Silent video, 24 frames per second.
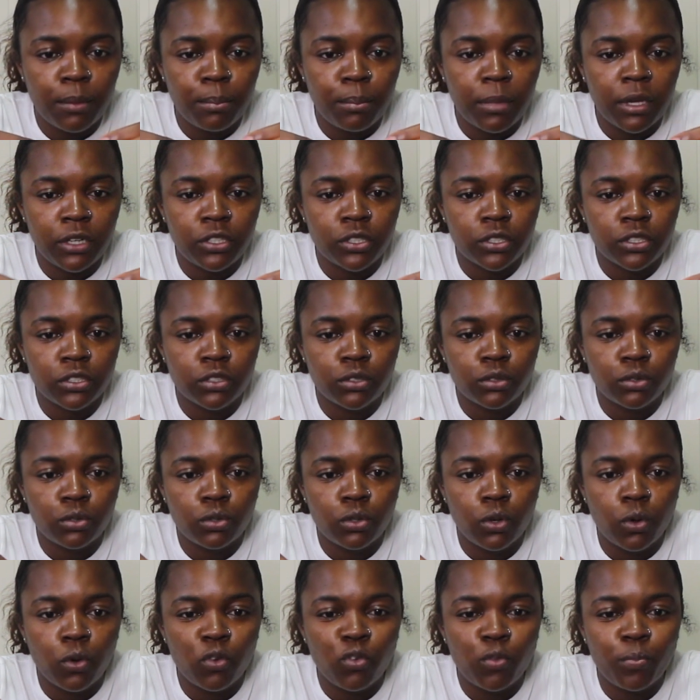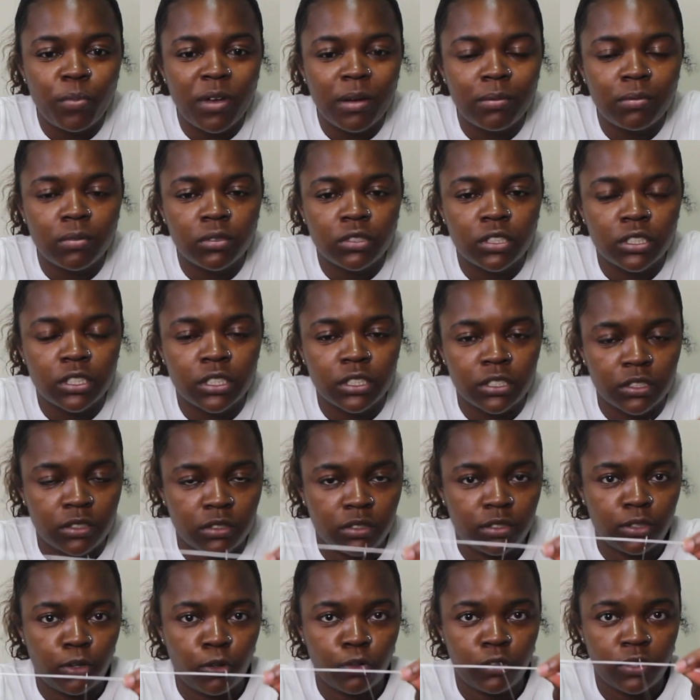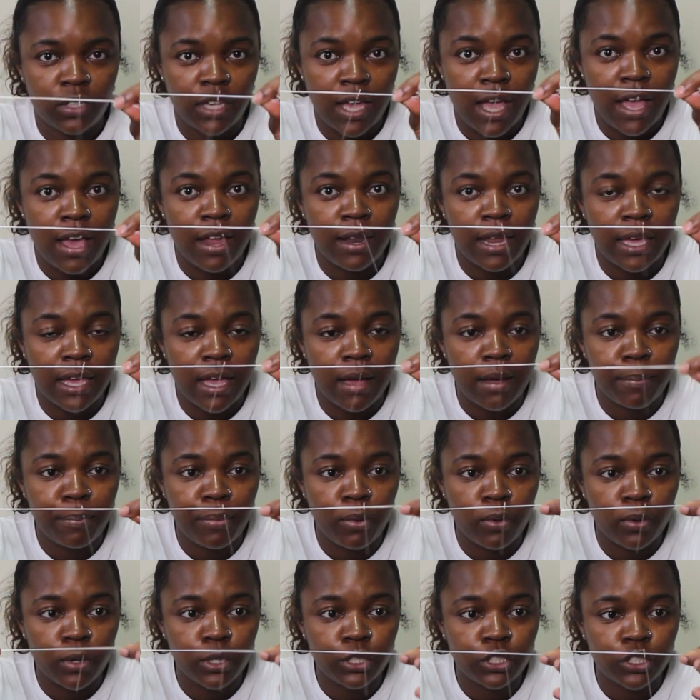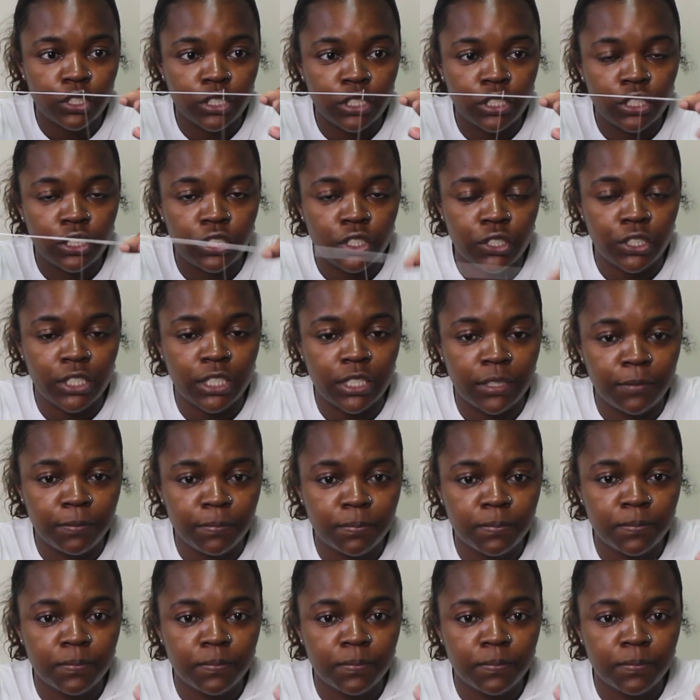Make sure there's no bubbles in there. So you see how I pull the string straight.